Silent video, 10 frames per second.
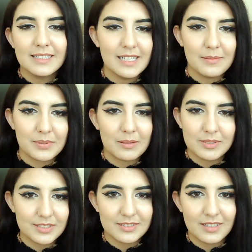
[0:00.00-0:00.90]
I'm
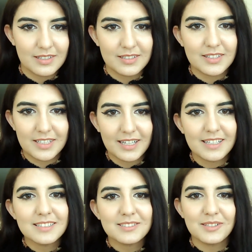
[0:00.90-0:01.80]
probably just not going to look at
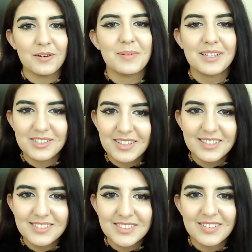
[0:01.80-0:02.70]
it. So make sure that
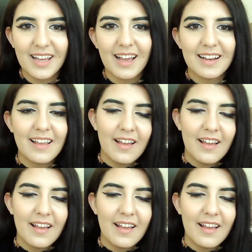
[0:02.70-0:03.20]
you do that.